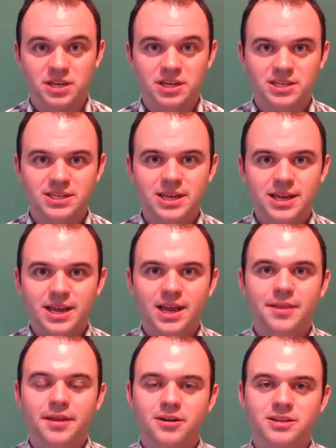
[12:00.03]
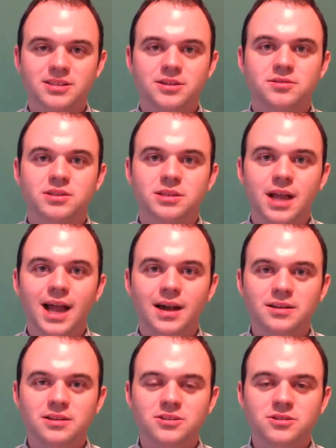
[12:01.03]
it? And then also,
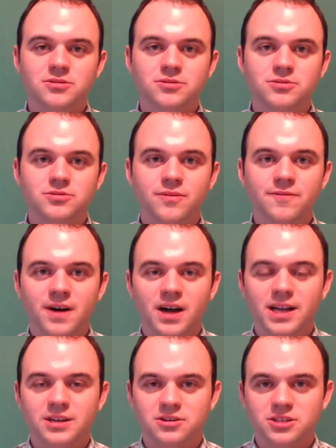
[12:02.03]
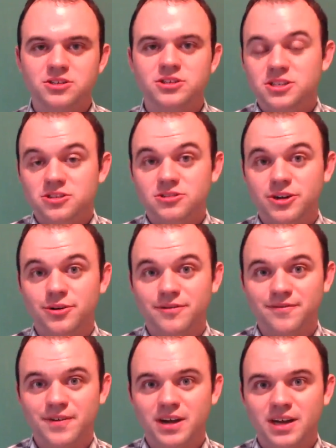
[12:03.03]
how did you find, or did you go
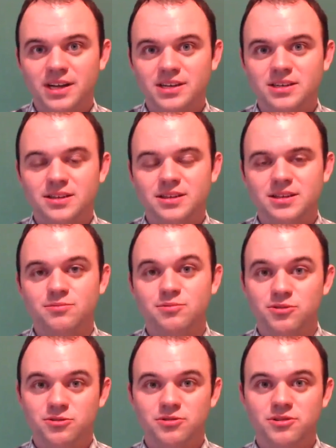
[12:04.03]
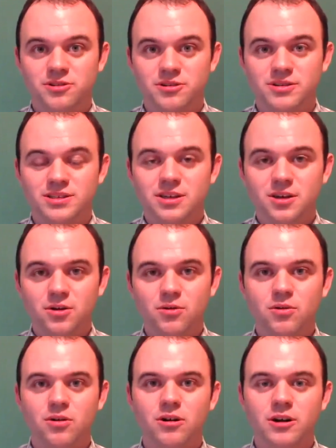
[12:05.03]
and find the recruiters
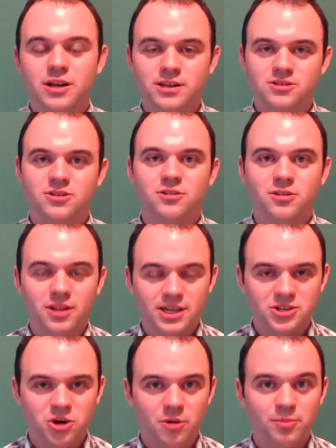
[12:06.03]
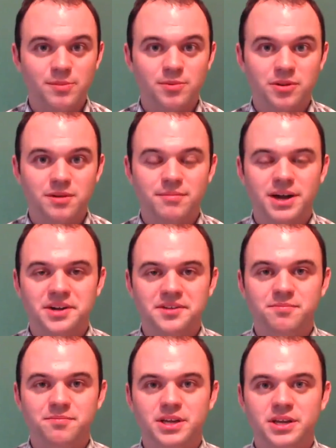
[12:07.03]
or internal HR people that might
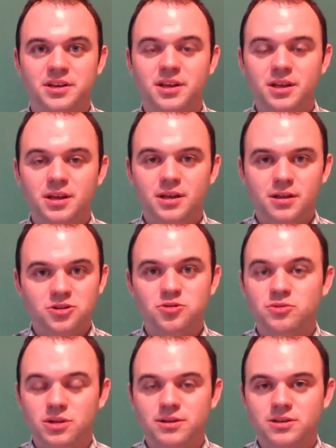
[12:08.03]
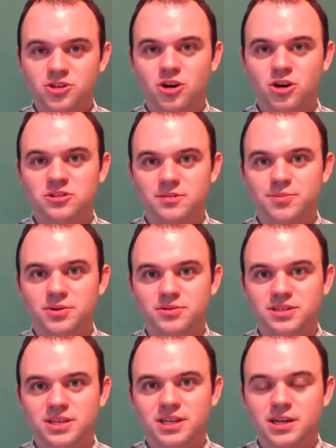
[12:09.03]
have been in charge of the
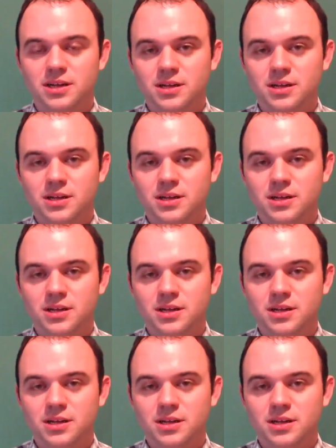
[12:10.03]
posting?